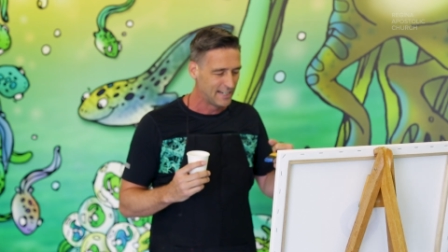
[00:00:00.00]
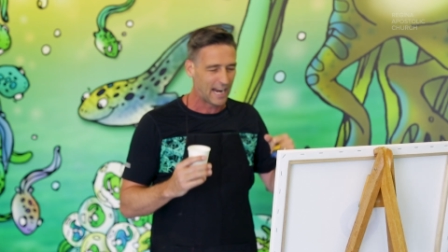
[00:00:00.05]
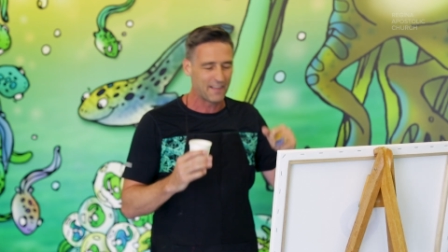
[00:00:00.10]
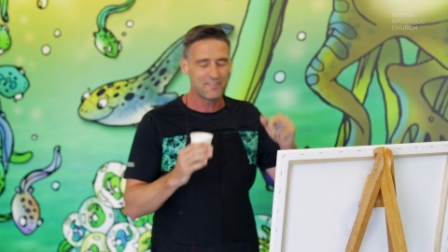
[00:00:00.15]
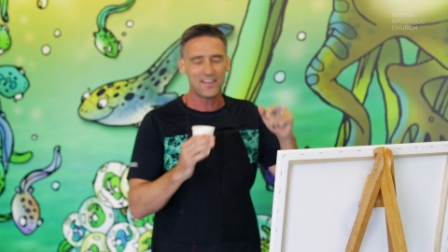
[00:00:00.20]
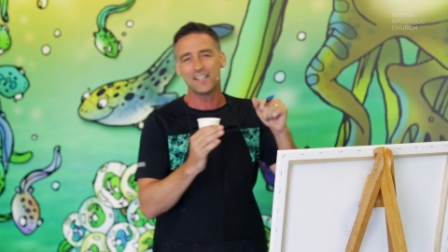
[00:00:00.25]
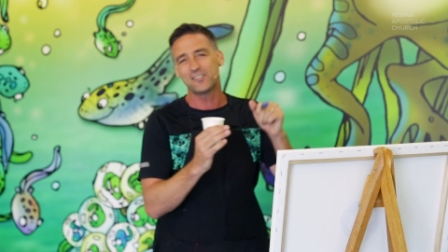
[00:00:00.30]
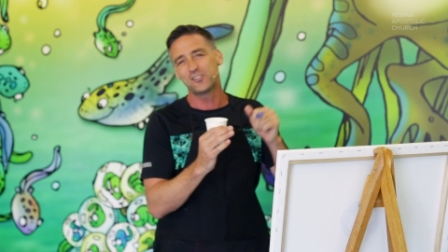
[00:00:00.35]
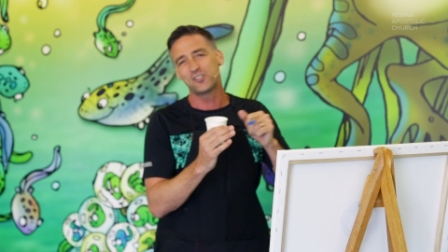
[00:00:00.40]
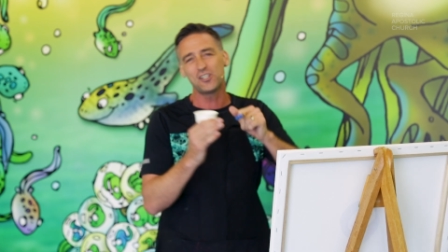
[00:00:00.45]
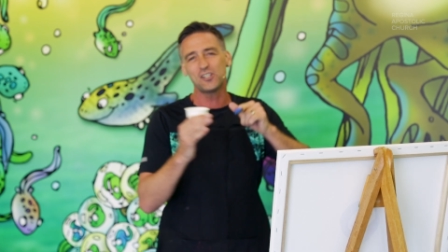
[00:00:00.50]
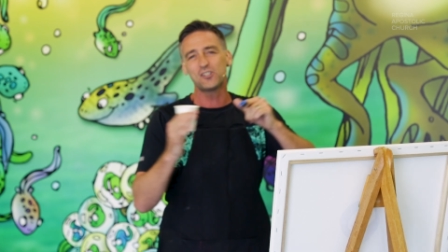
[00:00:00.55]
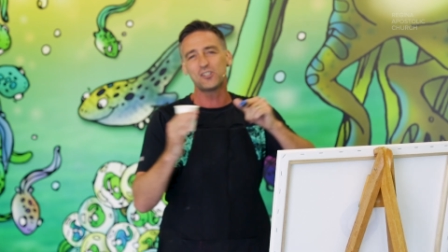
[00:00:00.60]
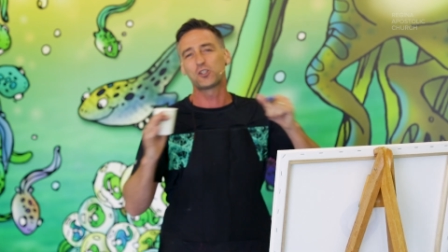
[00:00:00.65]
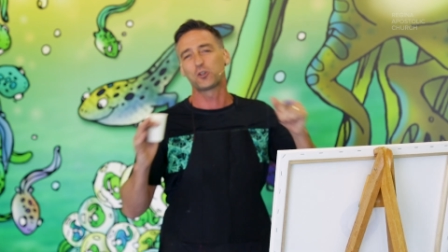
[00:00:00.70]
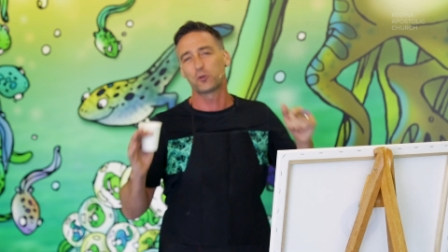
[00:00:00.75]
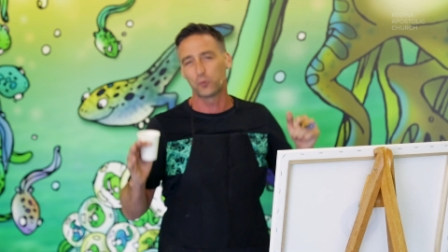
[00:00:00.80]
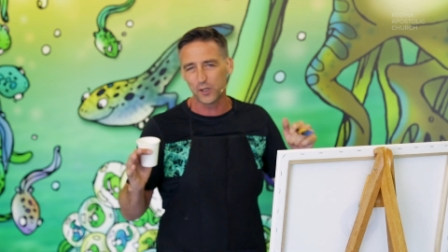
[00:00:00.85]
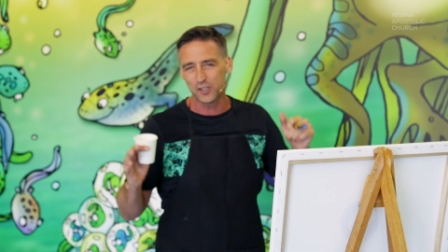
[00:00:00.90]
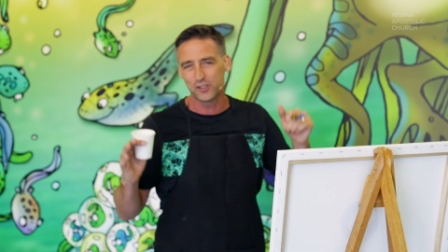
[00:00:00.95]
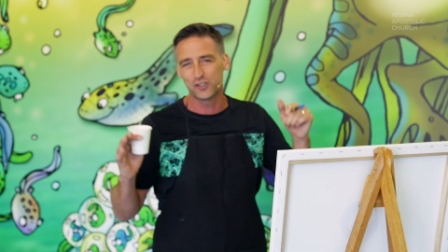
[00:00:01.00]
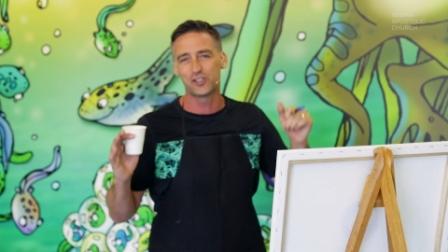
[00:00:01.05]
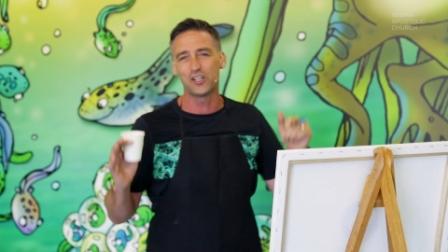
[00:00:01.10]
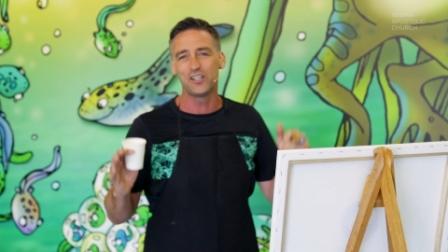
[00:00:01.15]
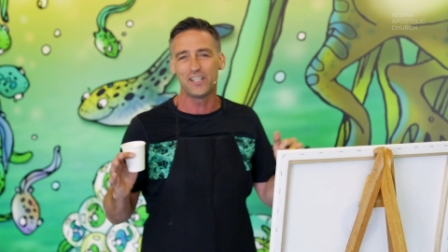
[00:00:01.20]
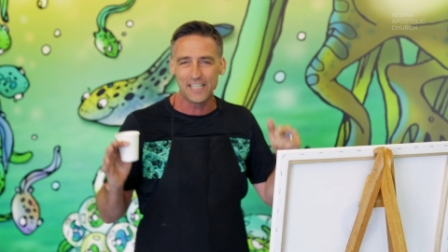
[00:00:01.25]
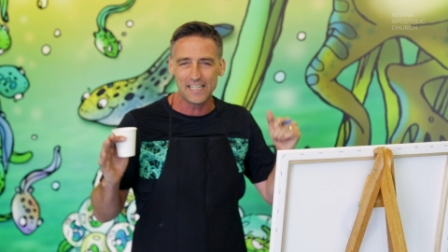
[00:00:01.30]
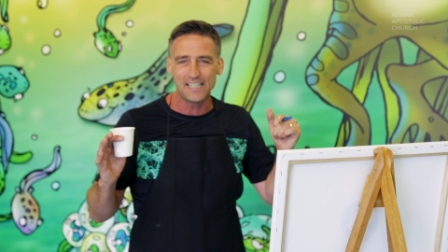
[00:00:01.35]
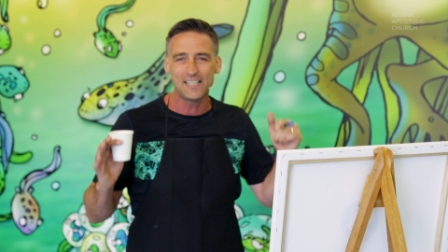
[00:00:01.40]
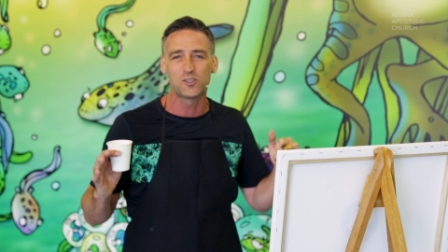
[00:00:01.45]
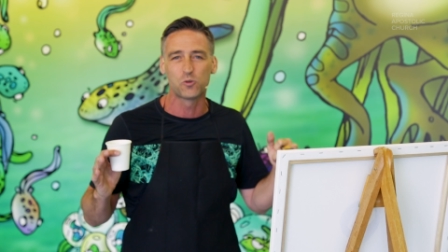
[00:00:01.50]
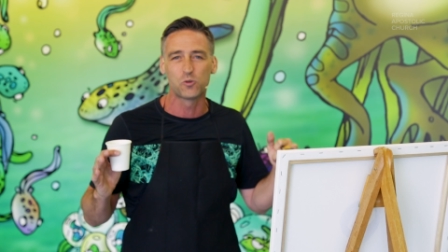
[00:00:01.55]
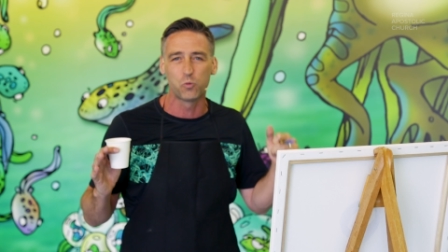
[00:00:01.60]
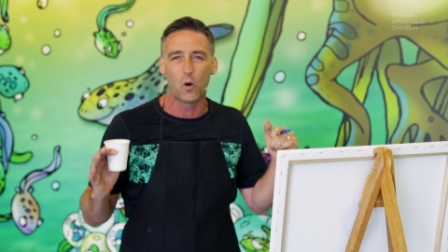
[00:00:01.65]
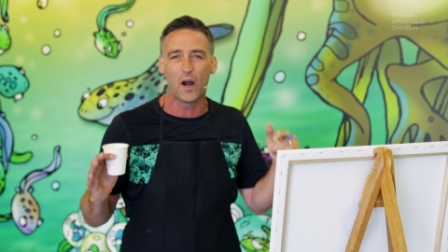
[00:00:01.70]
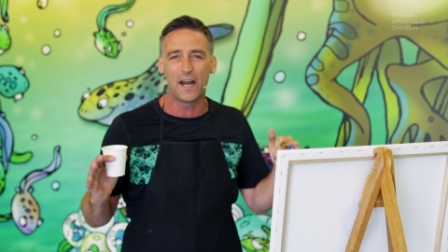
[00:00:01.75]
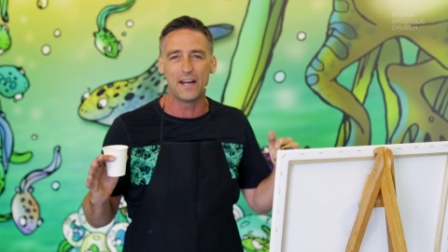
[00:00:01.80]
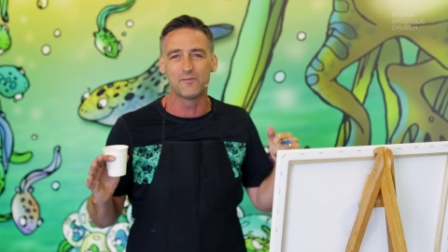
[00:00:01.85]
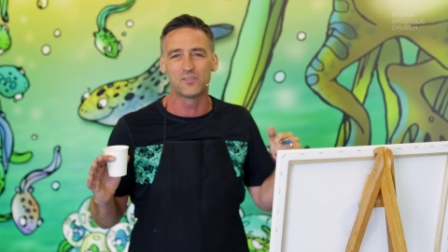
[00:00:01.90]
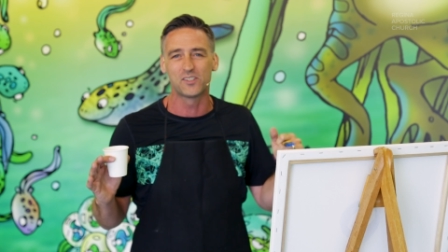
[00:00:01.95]
And that's just Christianese
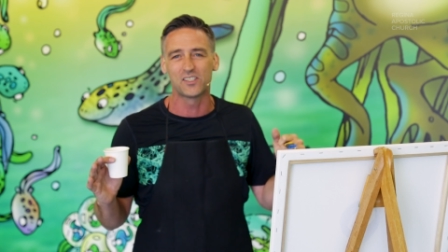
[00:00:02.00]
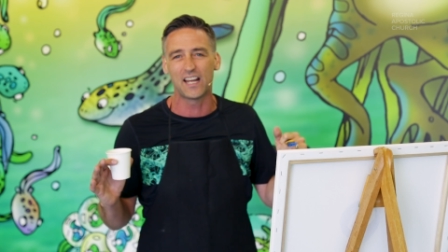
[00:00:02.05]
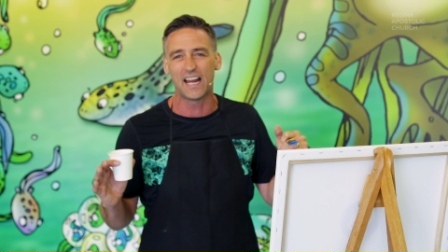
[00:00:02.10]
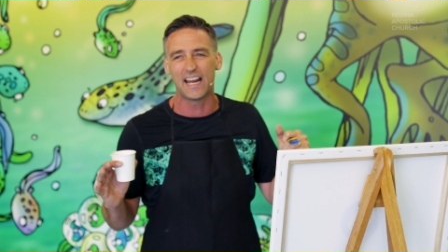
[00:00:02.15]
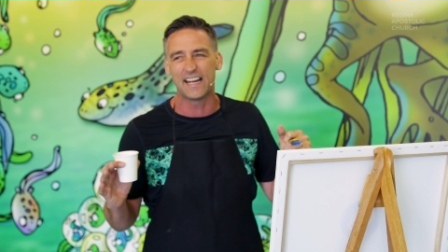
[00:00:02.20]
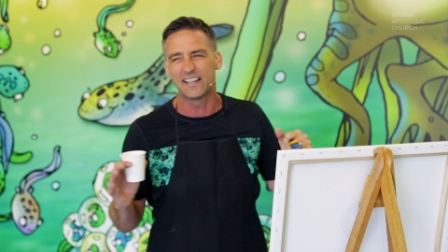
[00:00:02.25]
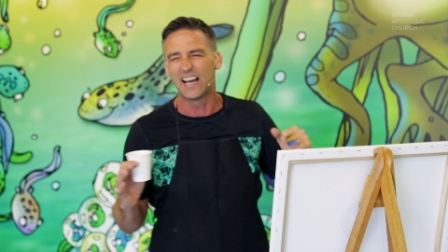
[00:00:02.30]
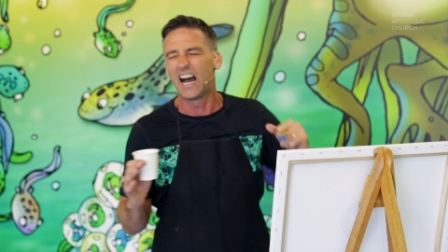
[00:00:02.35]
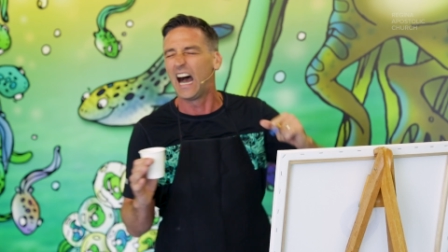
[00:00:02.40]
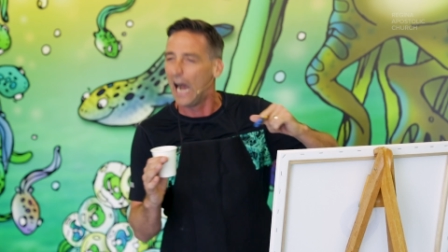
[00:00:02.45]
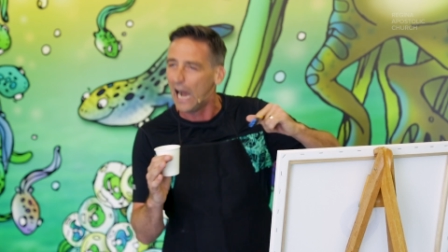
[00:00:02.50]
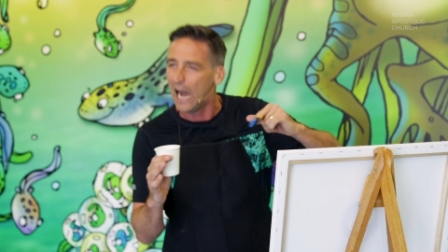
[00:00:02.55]
way of saying,